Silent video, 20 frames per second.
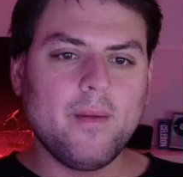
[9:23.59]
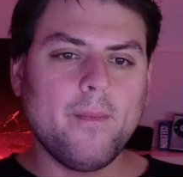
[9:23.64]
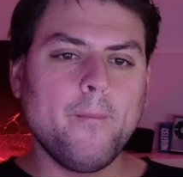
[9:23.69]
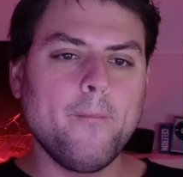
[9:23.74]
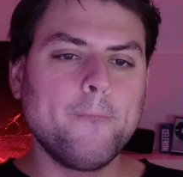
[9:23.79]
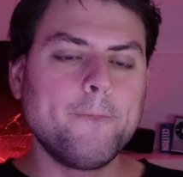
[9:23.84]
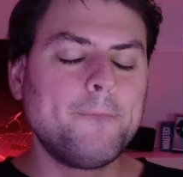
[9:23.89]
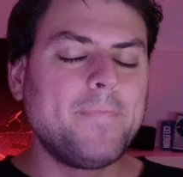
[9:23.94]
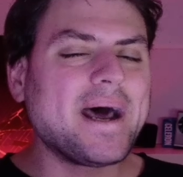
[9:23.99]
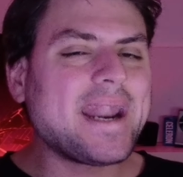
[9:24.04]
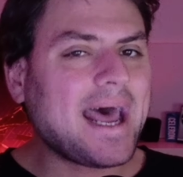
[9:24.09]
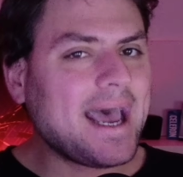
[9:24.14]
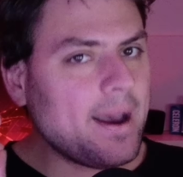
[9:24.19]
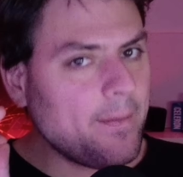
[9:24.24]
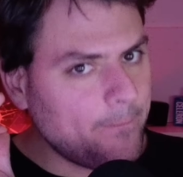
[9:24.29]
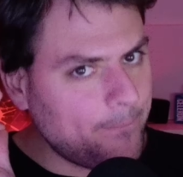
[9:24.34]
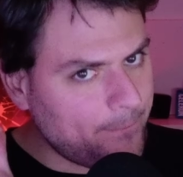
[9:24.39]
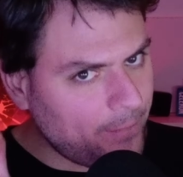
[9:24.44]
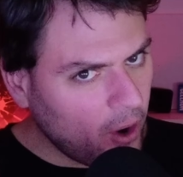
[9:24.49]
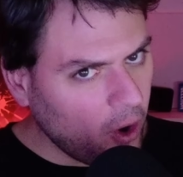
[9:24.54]
But I,
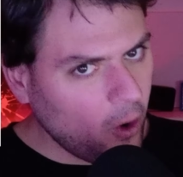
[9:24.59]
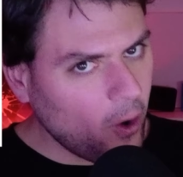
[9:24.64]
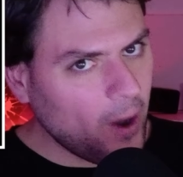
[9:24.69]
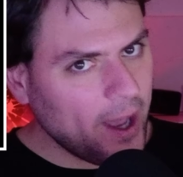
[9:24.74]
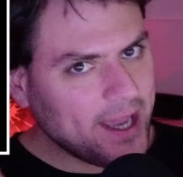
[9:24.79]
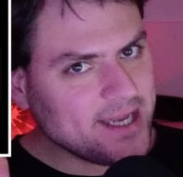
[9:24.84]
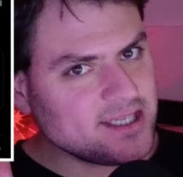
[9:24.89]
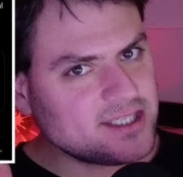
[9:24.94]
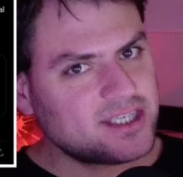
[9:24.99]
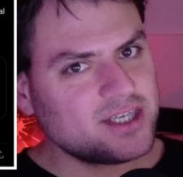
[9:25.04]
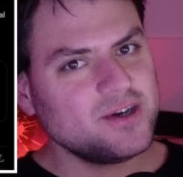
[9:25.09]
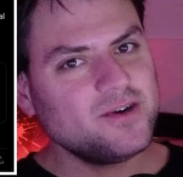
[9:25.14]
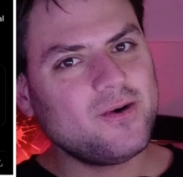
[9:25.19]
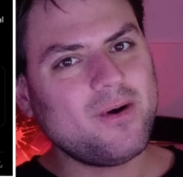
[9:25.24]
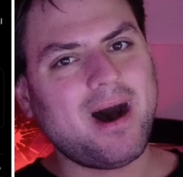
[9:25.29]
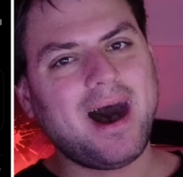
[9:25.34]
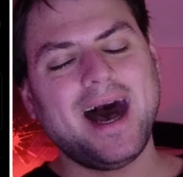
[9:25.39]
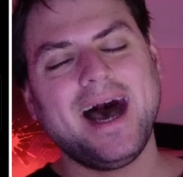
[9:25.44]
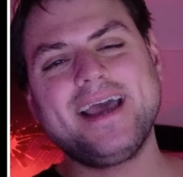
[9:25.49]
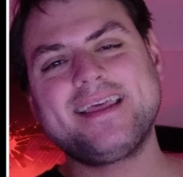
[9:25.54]
boy, do
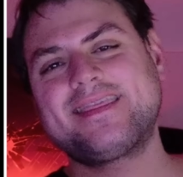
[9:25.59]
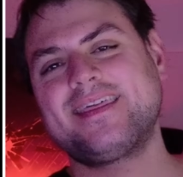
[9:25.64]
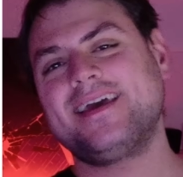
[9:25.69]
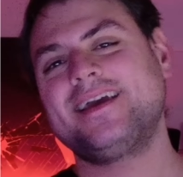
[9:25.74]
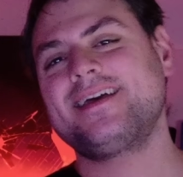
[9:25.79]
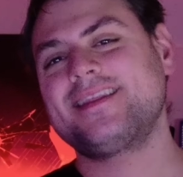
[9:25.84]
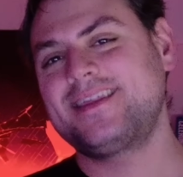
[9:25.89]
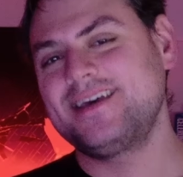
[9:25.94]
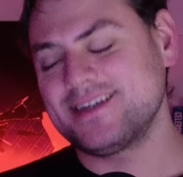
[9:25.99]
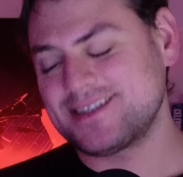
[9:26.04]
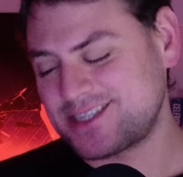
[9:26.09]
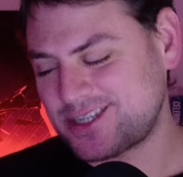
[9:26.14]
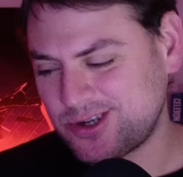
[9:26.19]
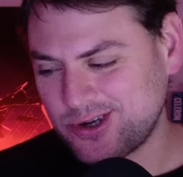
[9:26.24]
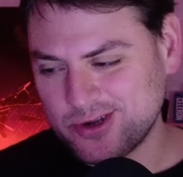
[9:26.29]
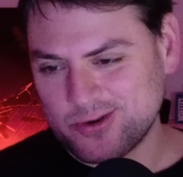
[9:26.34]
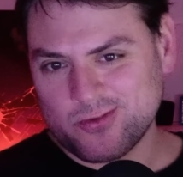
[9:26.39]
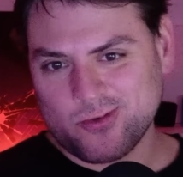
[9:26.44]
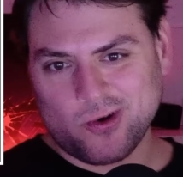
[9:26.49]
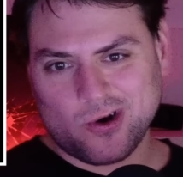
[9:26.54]
I think this
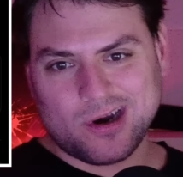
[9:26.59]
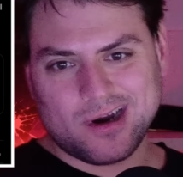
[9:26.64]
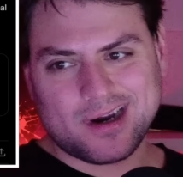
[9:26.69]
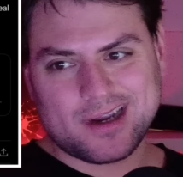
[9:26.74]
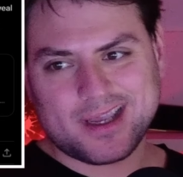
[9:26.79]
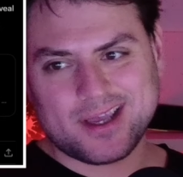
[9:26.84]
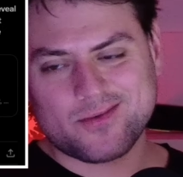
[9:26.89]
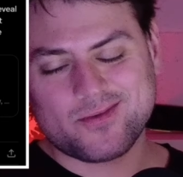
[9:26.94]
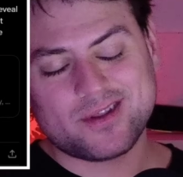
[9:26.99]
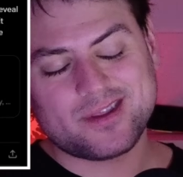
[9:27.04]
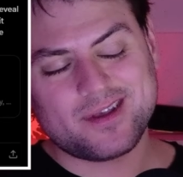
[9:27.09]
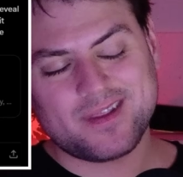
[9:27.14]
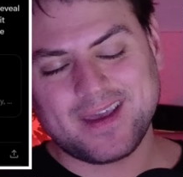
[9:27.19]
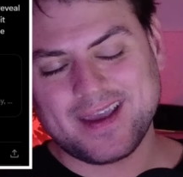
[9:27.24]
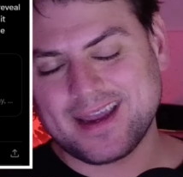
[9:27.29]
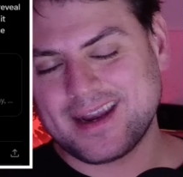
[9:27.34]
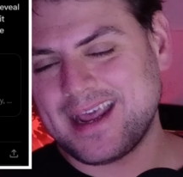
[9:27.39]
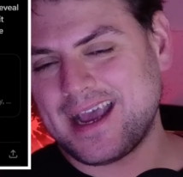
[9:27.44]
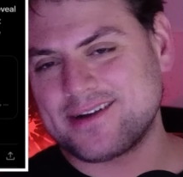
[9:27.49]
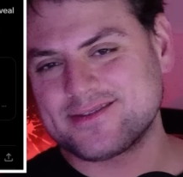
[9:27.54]
could work. And whether they
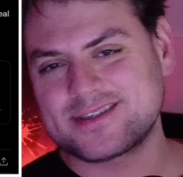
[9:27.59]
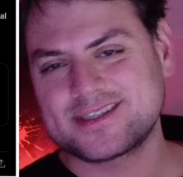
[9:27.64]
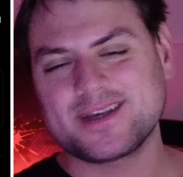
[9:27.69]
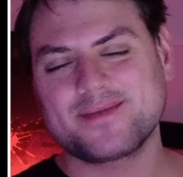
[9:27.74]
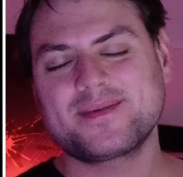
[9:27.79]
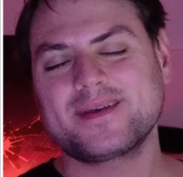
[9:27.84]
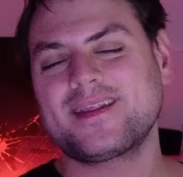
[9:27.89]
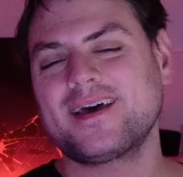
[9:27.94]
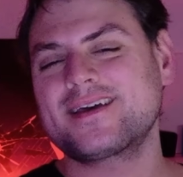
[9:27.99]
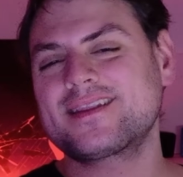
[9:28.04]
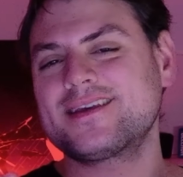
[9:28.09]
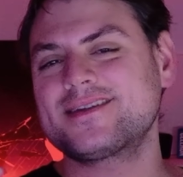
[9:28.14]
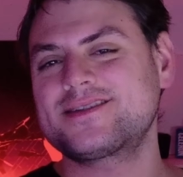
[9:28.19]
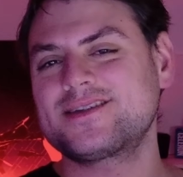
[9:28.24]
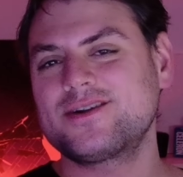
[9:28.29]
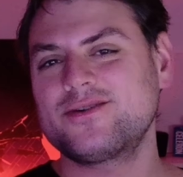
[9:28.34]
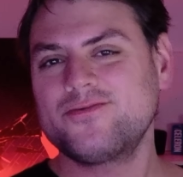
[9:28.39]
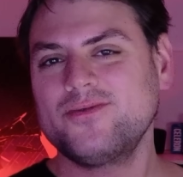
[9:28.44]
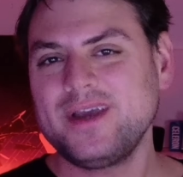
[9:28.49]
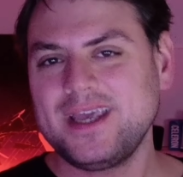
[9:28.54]
announce something like this
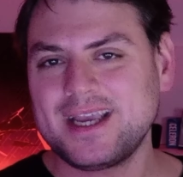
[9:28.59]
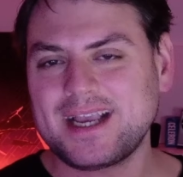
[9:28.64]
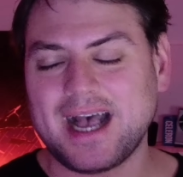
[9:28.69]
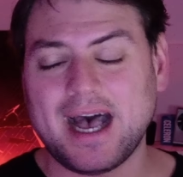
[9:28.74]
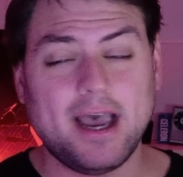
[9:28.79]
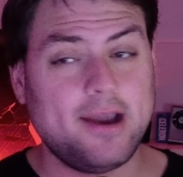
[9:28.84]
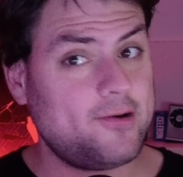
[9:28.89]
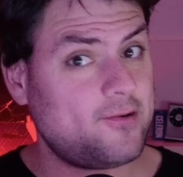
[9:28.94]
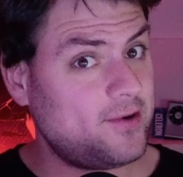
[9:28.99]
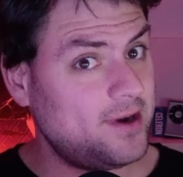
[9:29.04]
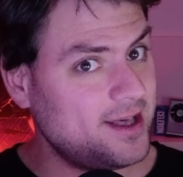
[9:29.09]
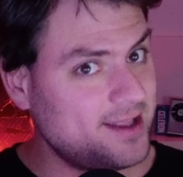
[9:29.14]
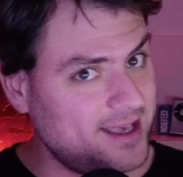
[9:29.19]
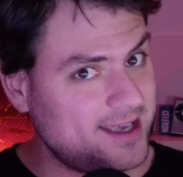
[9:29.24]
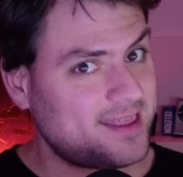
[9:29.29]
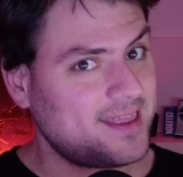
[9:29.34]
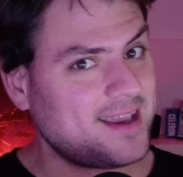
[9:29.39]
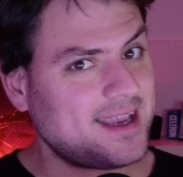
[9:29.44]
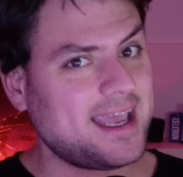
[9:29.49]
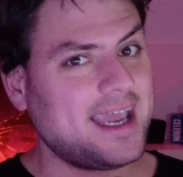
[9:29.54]
in a week, I really
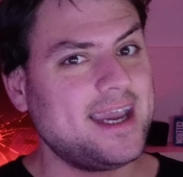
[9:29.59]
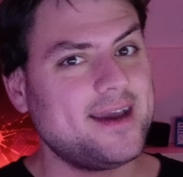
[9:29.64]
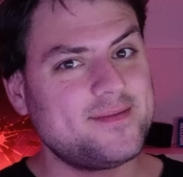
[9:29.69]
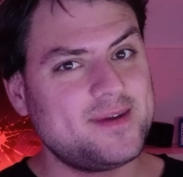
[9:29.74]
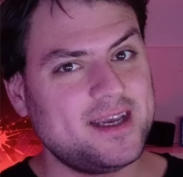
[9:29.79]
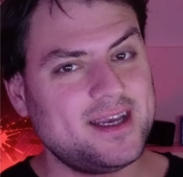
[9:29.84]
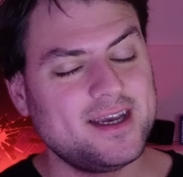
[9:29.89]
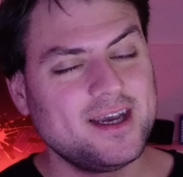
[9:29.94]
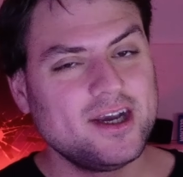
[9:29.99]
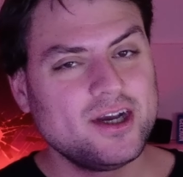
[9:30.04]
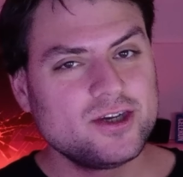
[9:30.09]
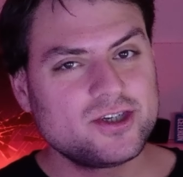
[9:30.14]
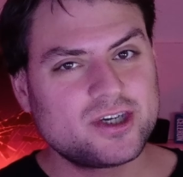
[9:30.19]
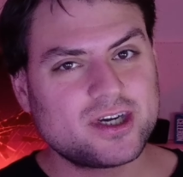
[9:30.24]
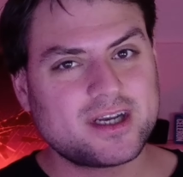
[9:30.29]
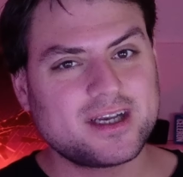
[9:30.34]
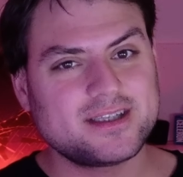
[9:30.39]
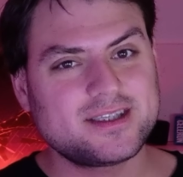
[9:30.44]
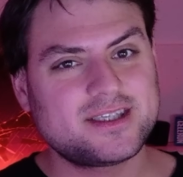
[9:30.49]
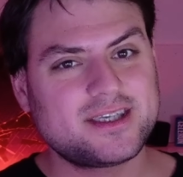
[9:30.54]
think AMD
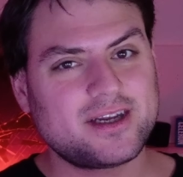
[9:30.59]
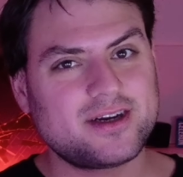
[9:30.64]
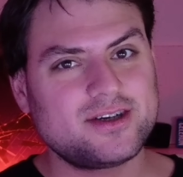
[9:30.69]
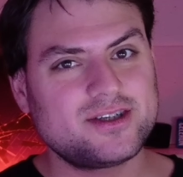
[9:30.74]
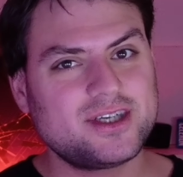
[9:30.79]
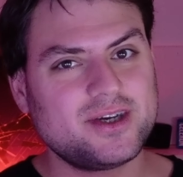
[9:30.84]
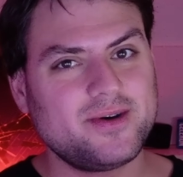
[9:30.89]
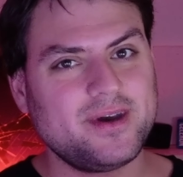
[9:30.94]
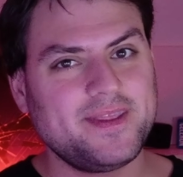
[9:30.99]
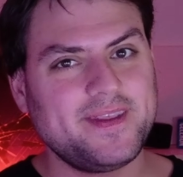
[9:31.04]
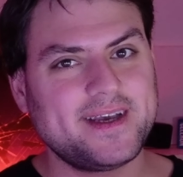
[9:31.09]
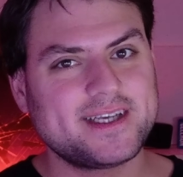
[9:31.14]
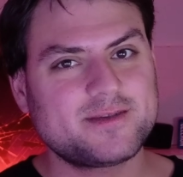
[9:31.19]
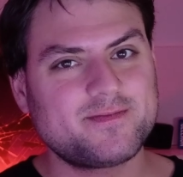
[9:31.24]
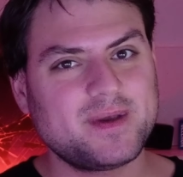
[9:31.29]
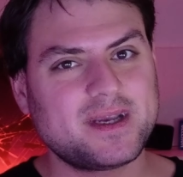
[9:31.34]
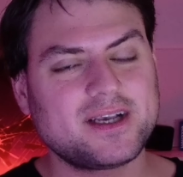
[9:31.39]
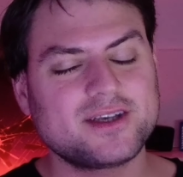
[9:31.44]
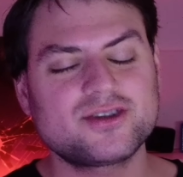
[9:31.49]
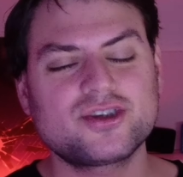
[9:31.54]
should consider doing this
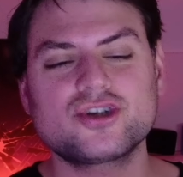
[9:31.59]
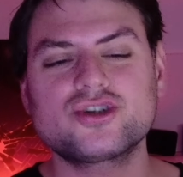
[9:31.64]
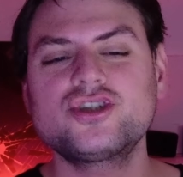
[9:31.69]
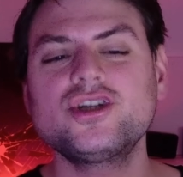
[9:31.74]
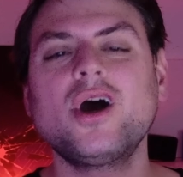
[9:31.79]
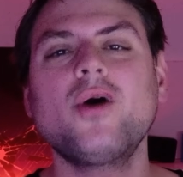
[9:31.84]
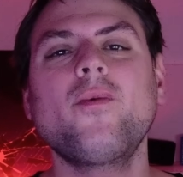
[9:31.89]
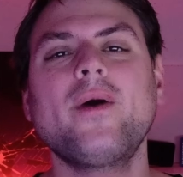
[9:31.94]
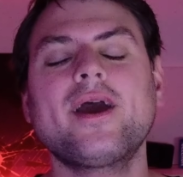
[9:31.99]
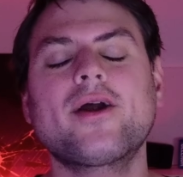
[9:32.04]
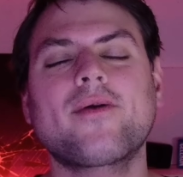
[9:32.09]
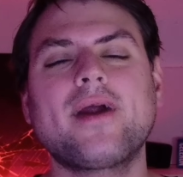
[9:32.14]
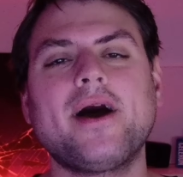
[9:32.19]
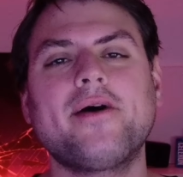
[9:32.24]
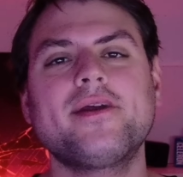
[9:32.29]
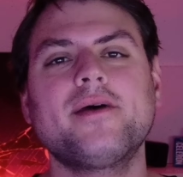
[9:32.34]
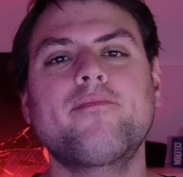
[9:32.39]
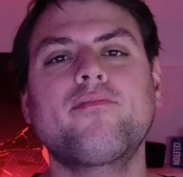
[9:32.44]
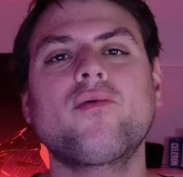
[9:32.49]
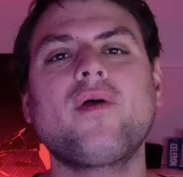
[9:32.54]
because there's no way
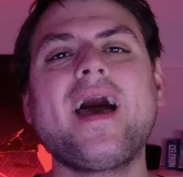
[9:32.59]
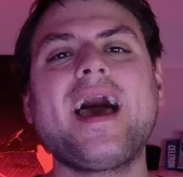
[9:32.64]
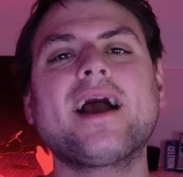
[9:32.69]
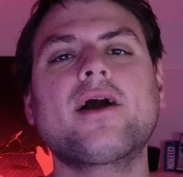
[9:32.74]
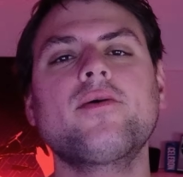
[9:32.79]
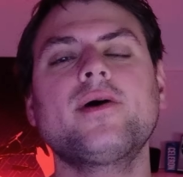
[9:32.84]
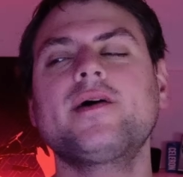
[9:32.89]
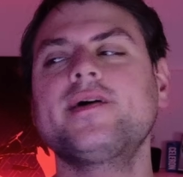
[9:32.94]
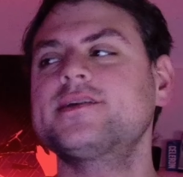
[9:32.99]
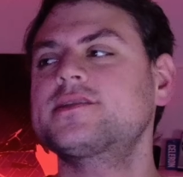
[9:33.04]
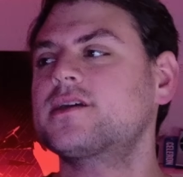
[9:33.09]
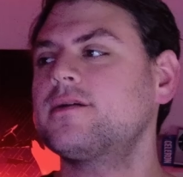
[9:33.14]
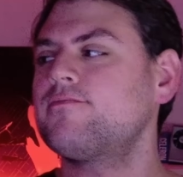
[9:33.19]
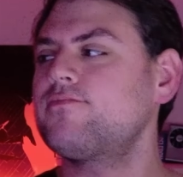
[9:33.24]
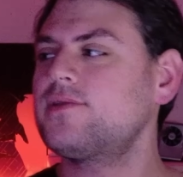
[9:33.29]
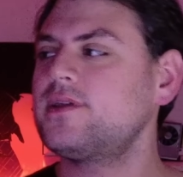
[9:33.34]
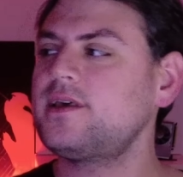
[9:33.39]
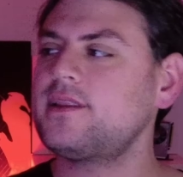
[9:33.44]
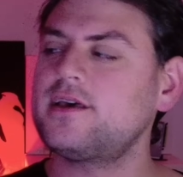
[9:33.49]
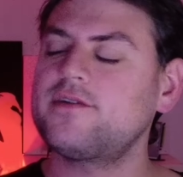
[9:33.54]
around it. Blackwell has
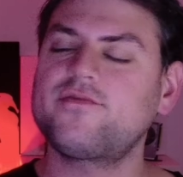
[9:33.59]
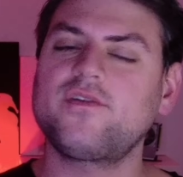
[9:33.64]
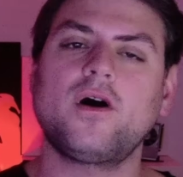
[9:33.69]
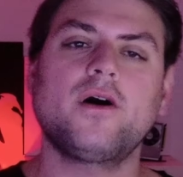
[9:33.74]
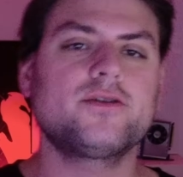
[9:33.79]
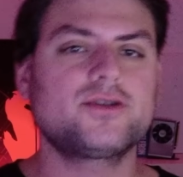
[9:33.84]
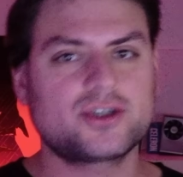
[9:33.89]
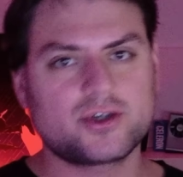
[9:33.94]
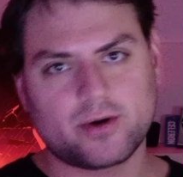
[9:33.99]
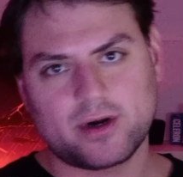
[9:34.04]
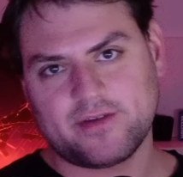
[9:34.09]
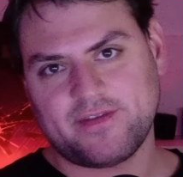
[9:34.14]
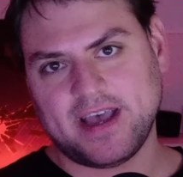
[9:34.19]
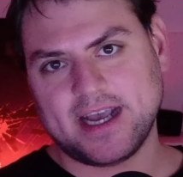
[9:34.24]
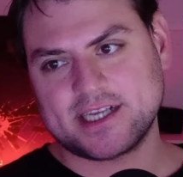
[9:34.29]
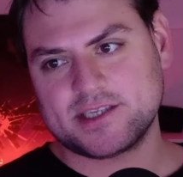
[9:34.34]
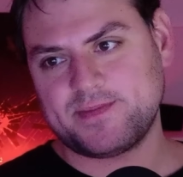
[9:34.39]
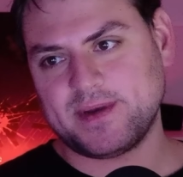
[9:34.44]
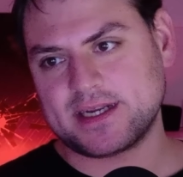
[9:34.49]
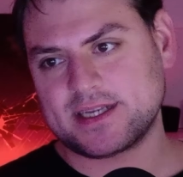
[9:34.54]
completely fallen short of
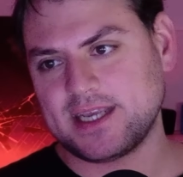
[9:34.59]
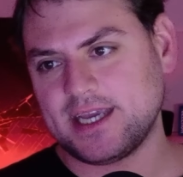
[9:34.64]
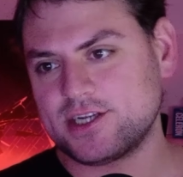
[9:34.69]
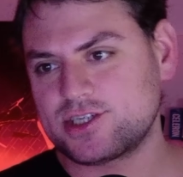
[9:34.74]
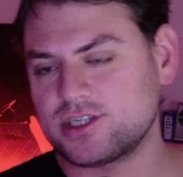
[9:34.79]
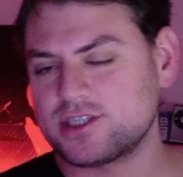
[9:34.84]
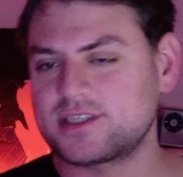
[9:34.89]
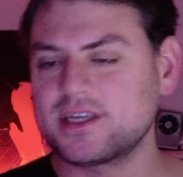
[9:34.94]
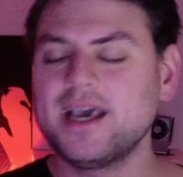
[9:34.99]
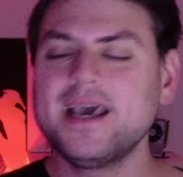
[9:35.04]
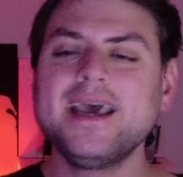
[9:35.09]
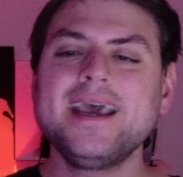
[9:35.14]
expectations.